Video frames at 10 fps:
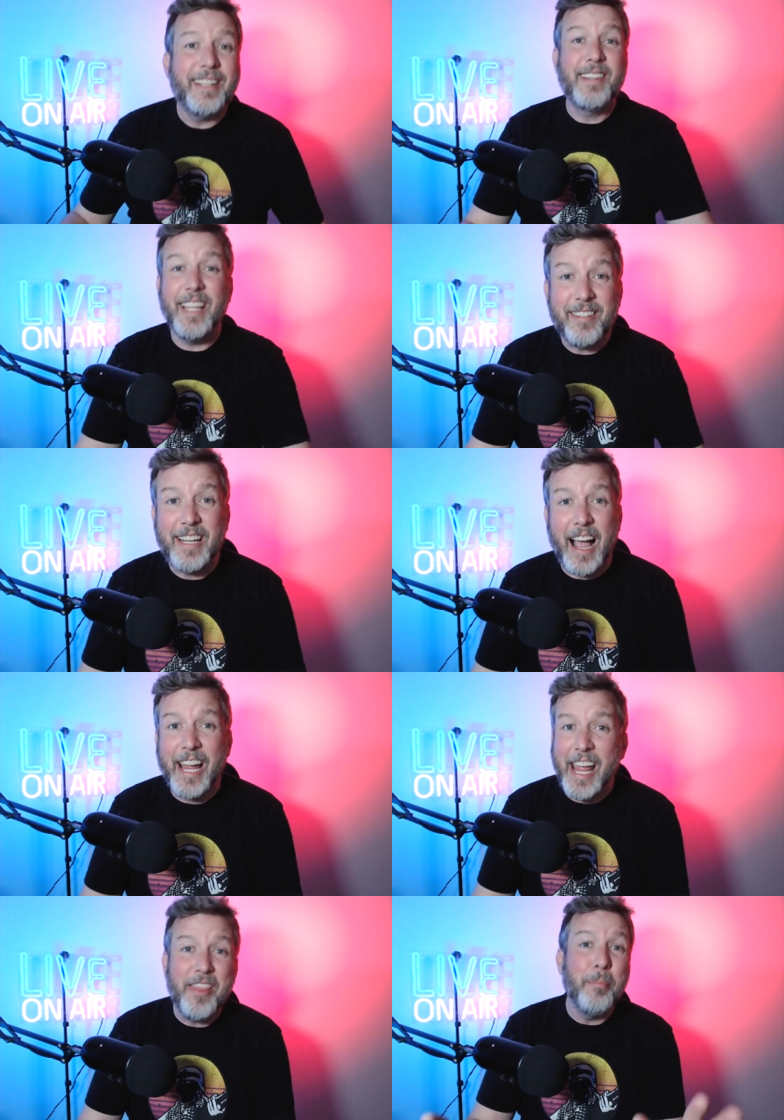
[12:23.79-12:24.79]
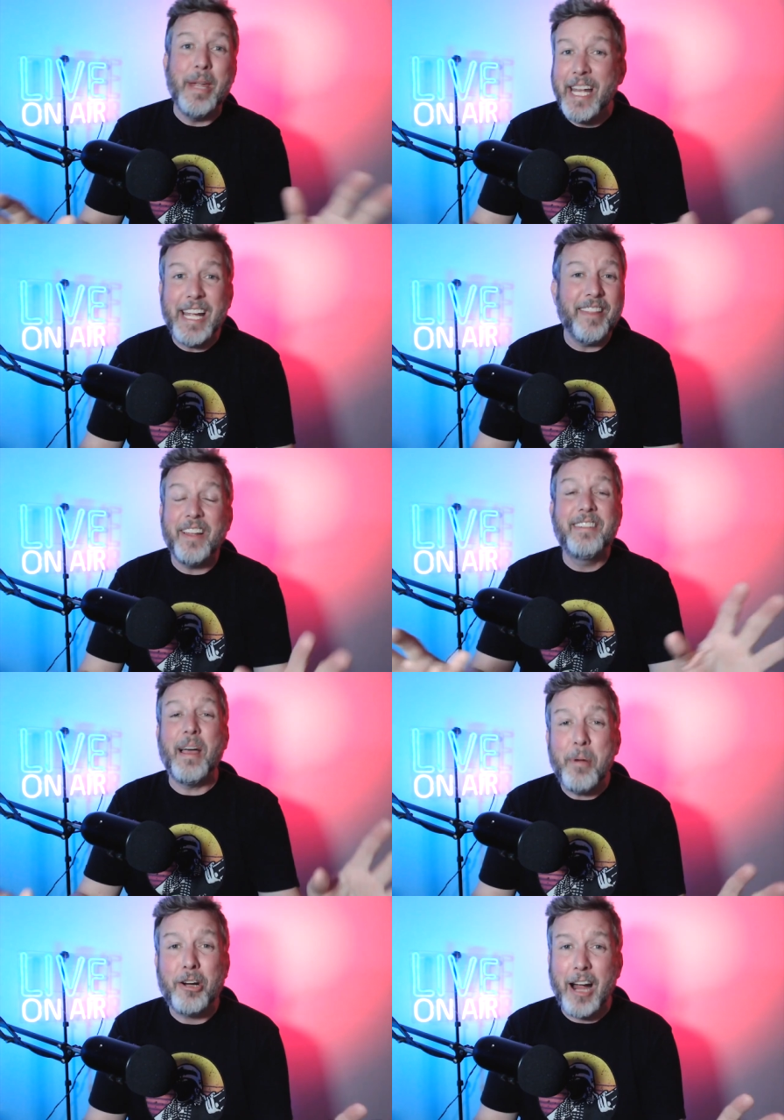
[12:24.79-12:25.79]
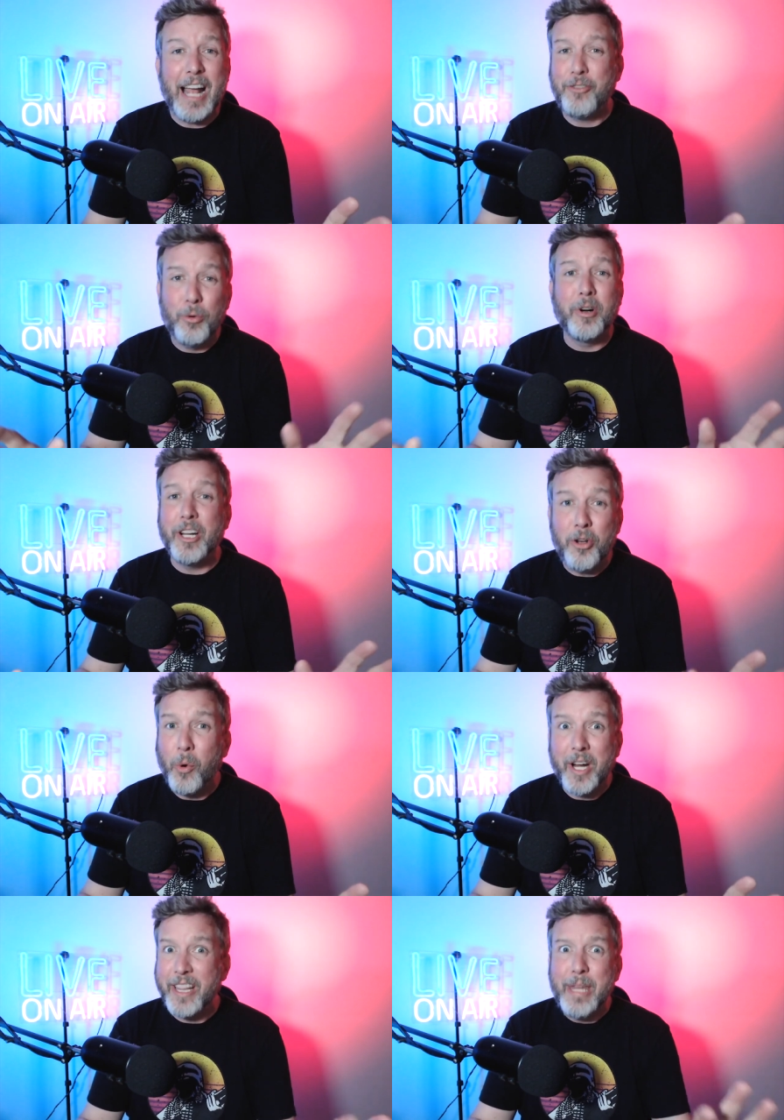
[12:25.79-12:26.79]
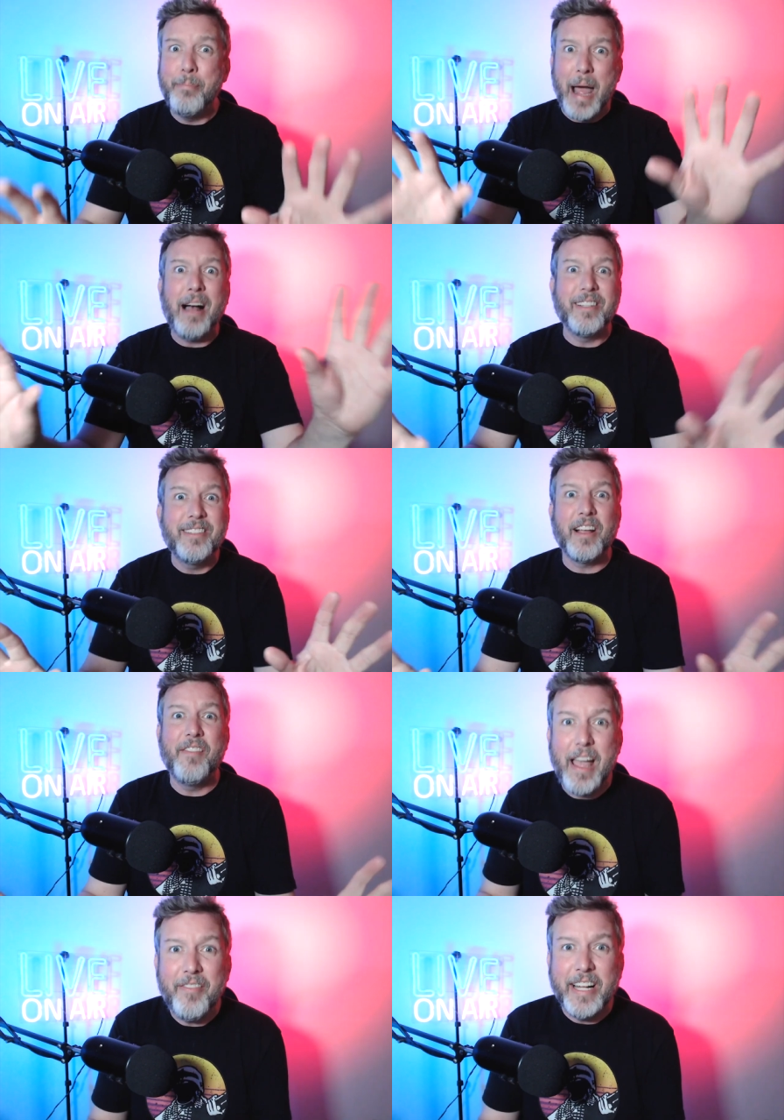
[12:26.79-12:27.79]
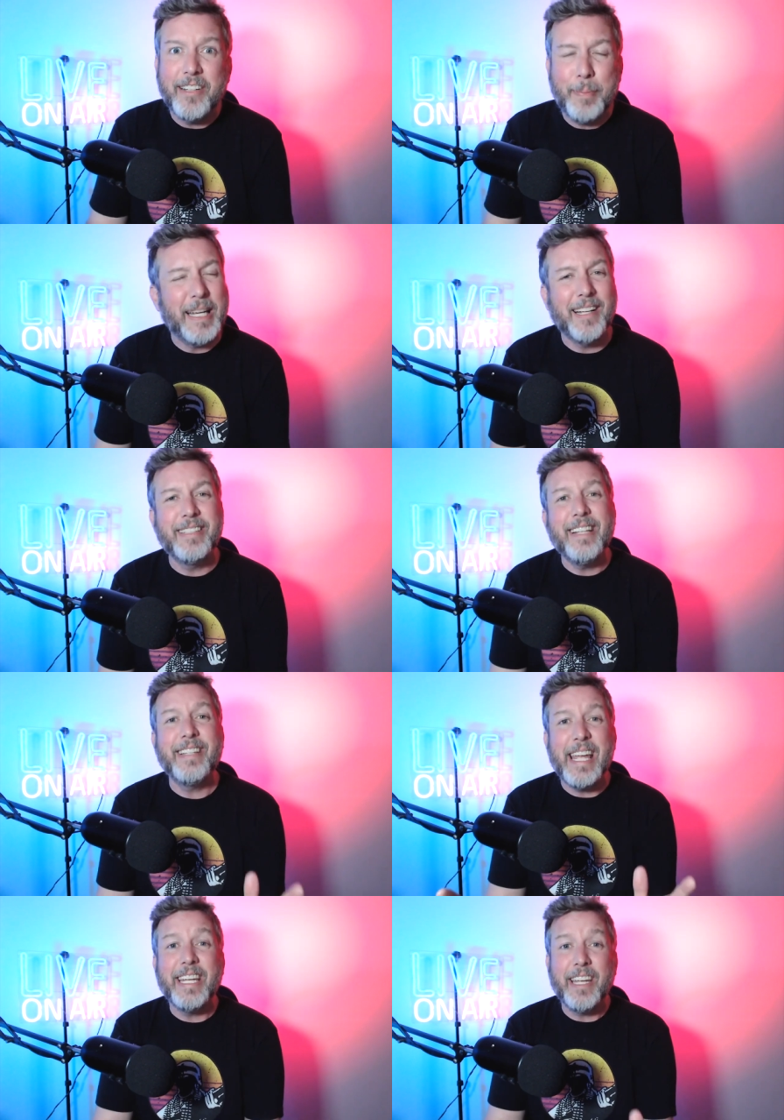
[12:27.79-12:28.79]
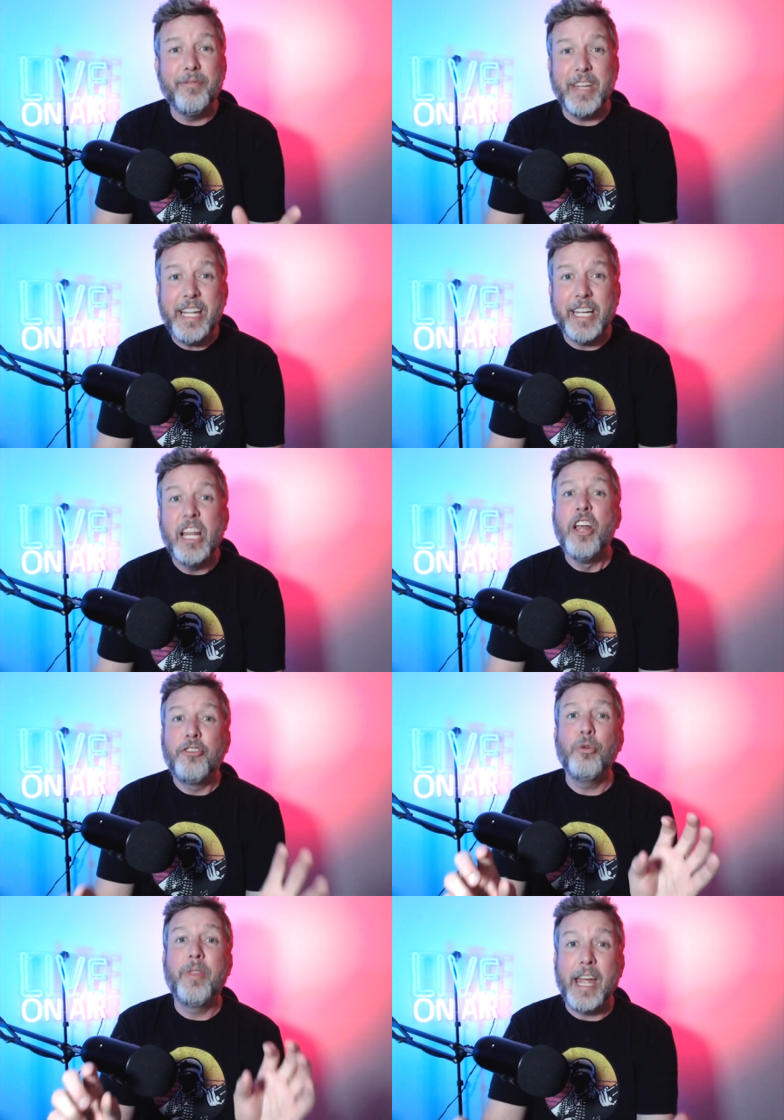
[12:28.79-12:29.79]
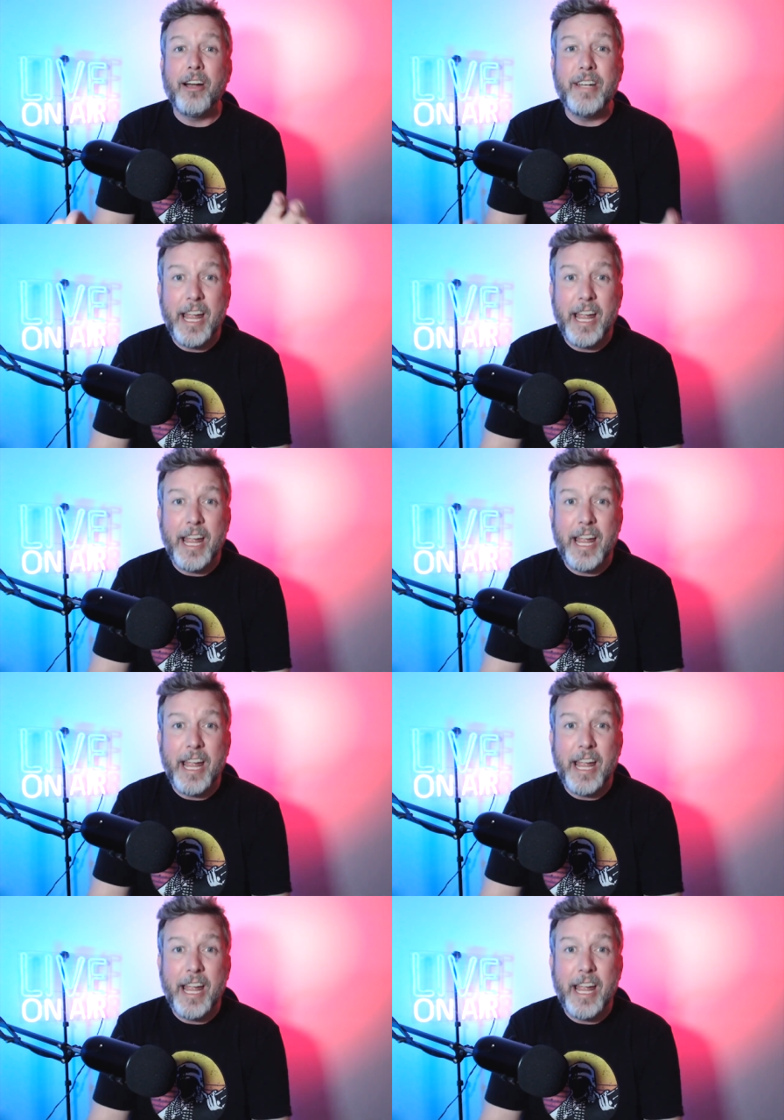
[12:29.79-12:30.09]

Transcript: It's this guy in the media and the Democrats who are ignoring the mountains of evidence because it's inconvenient to their